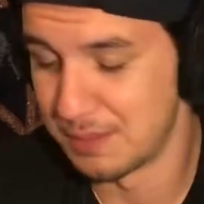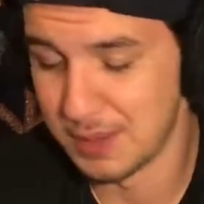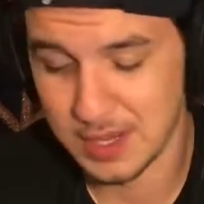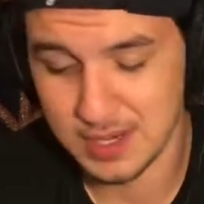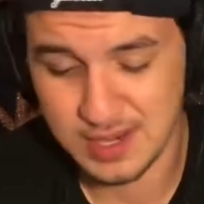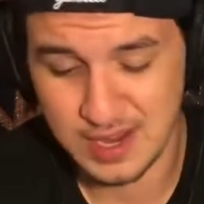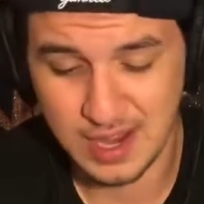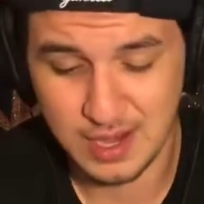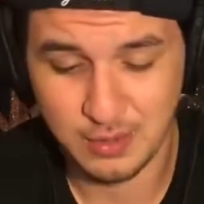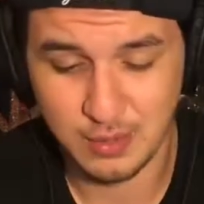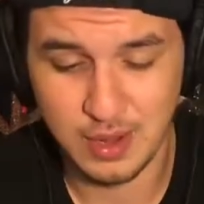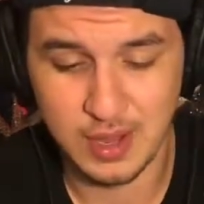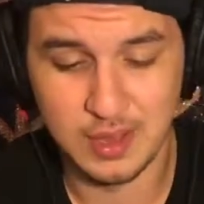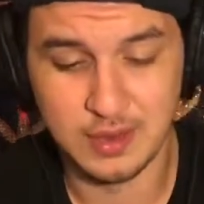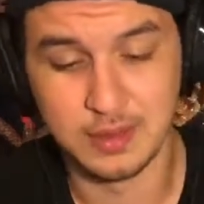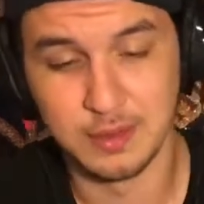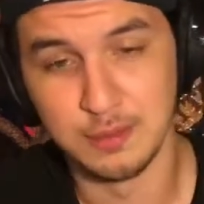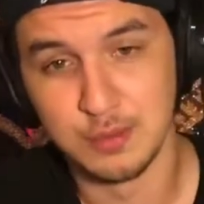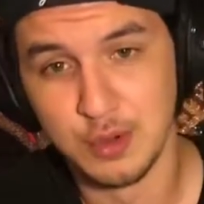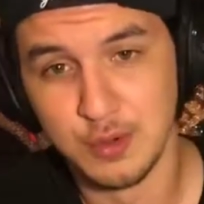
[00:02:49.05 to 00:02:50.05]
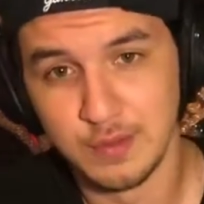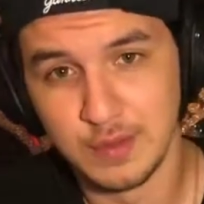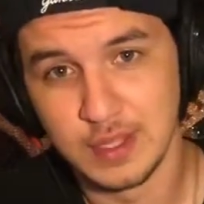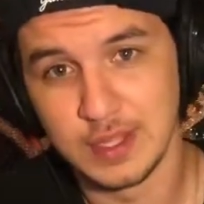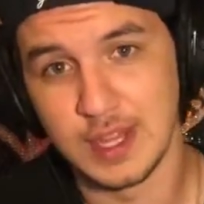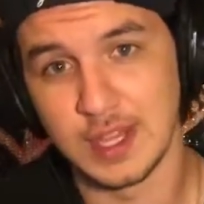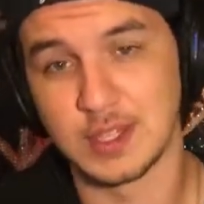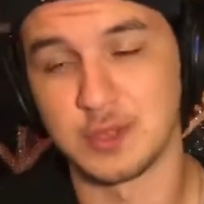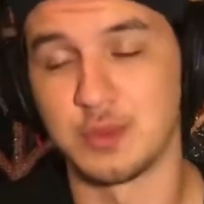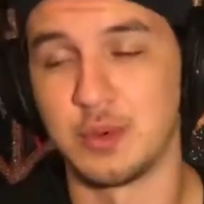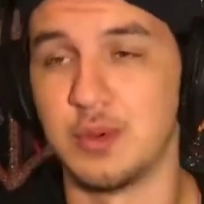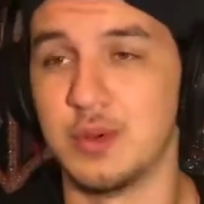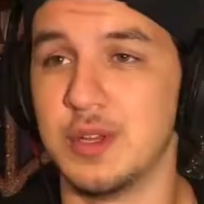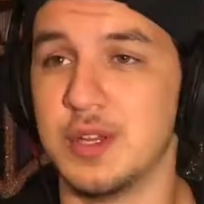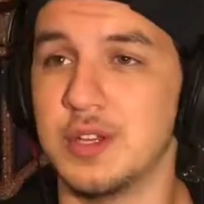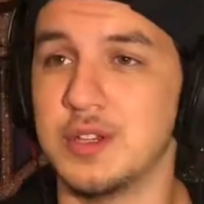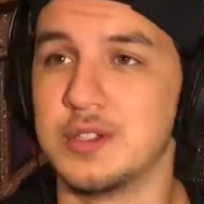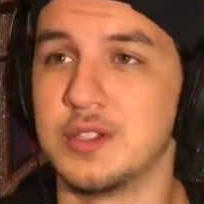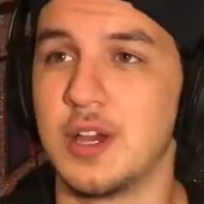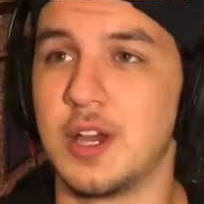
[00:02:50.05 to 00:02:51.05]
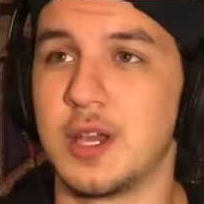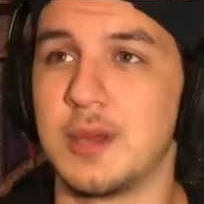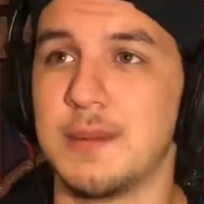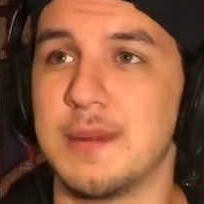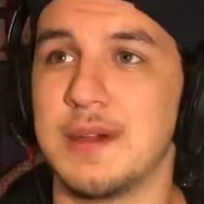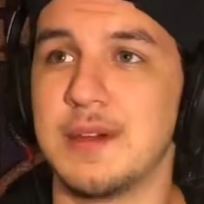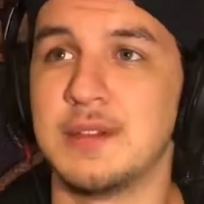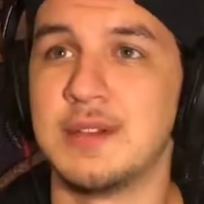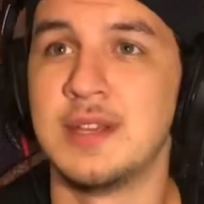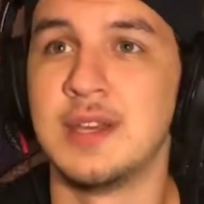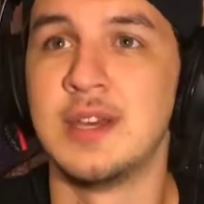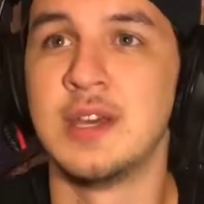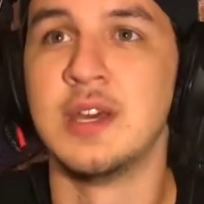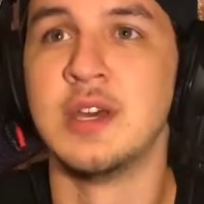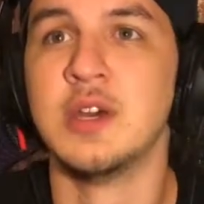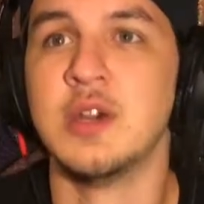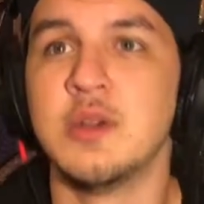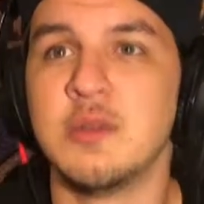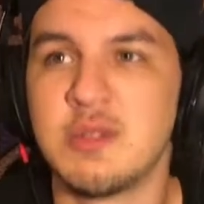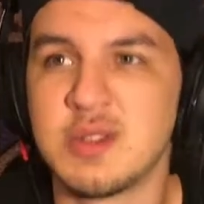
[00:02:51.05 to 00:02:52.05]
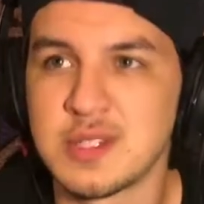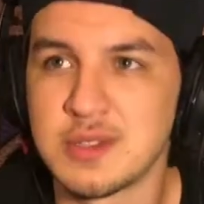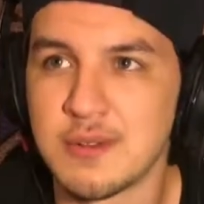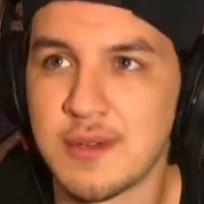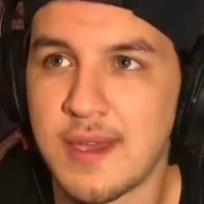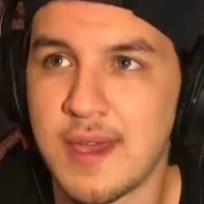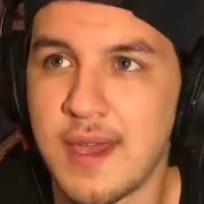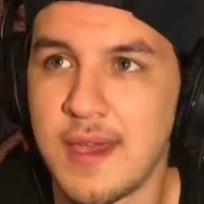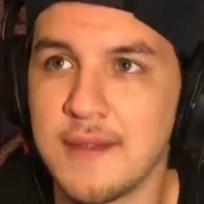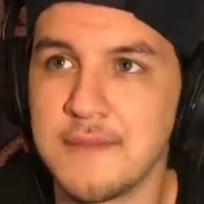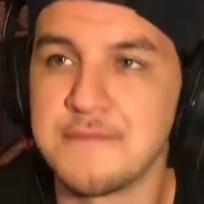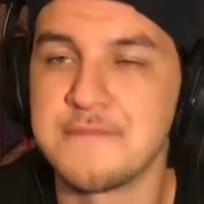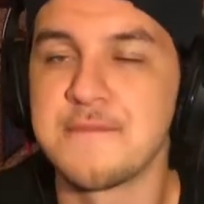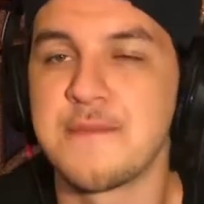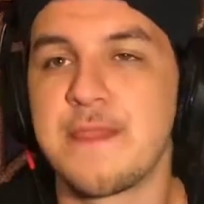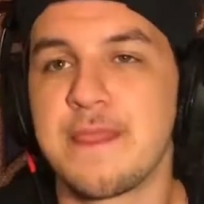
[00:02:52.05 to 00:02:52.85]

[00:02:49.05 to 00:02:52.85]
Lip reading: But anyway, the movie, that's what we're here to talk about, was okay.